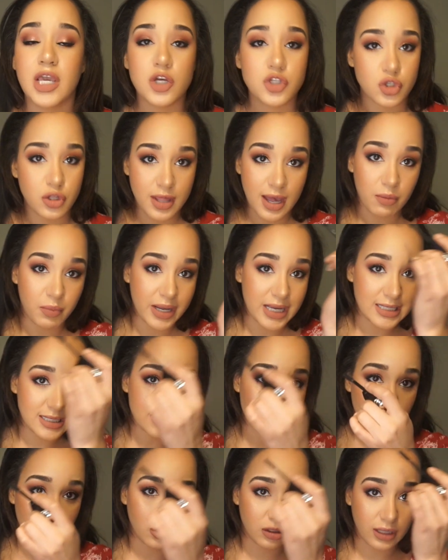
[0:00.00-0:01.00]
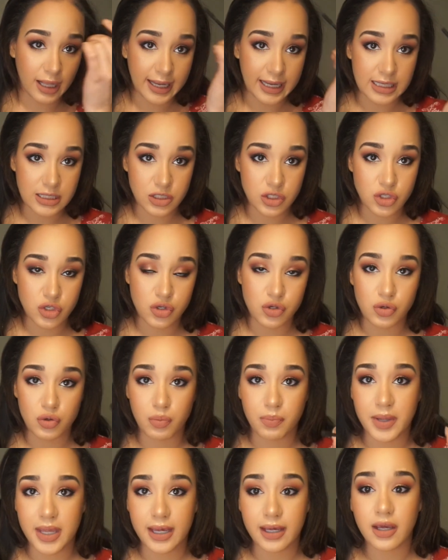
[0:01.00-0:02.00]
so that way it doesn't look like it's
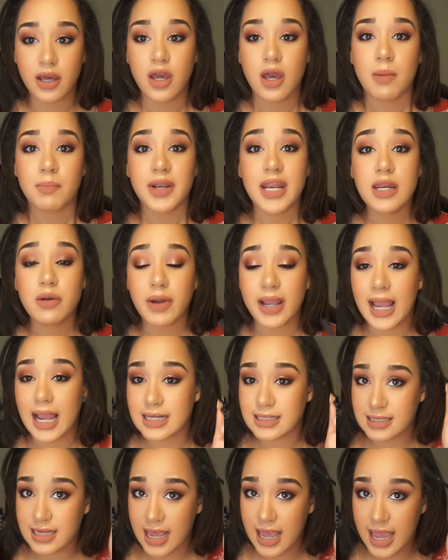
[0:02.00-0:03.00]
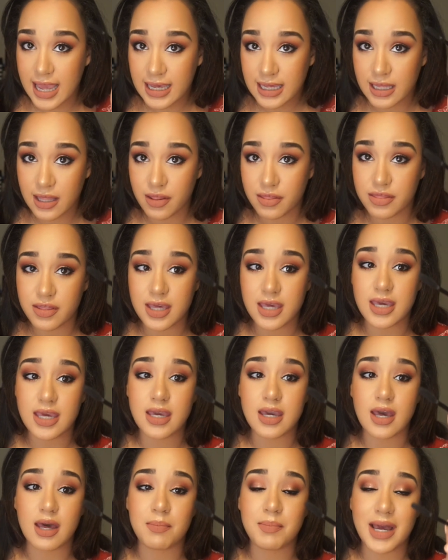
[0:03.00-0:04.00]
too big. But anyway, I take
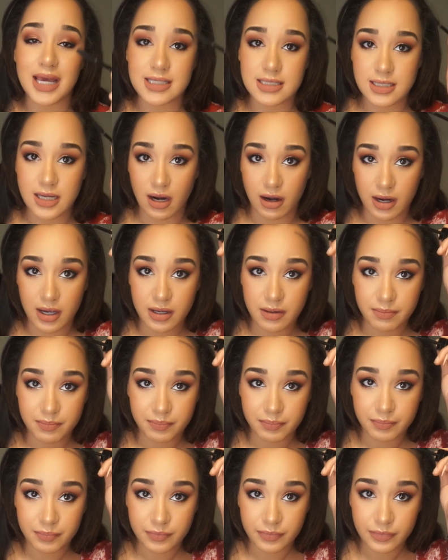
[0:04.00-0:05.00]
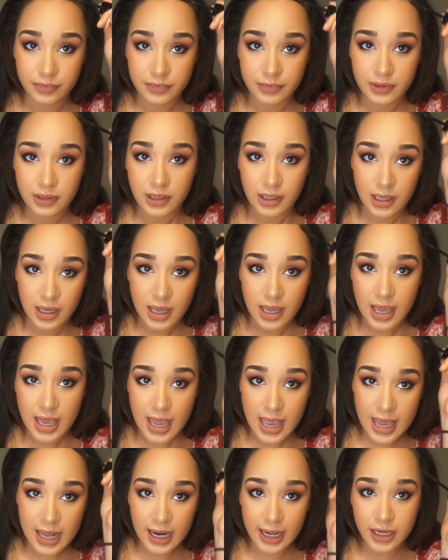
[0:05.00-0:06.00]
the mascara
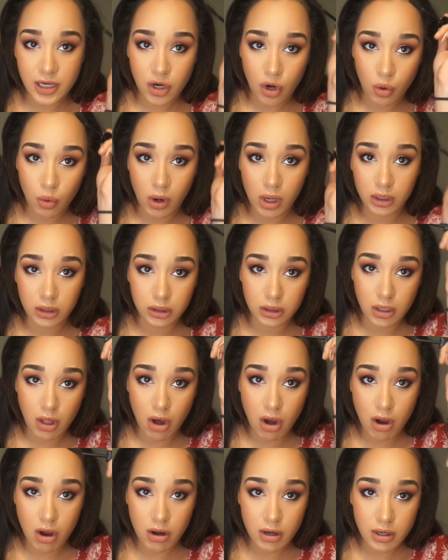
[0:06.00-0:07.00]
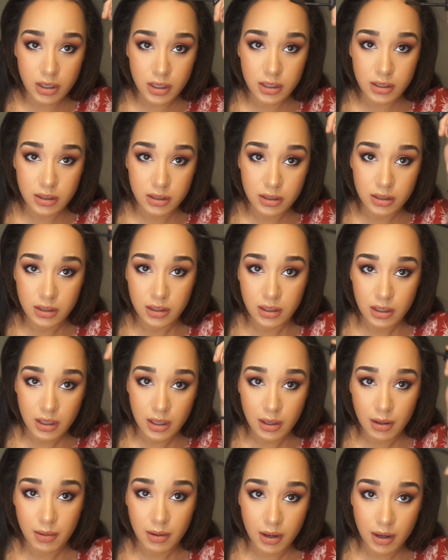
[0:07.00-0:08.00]
and I go along
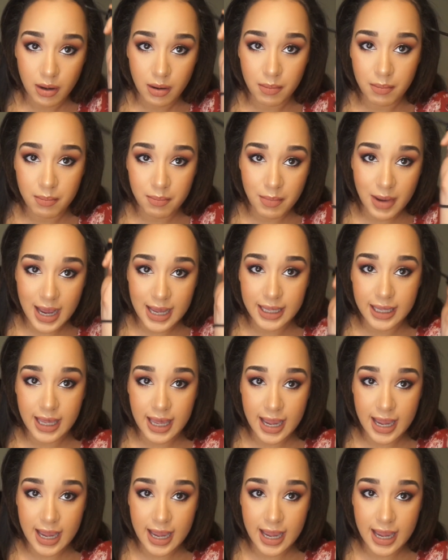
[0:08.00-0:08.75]
my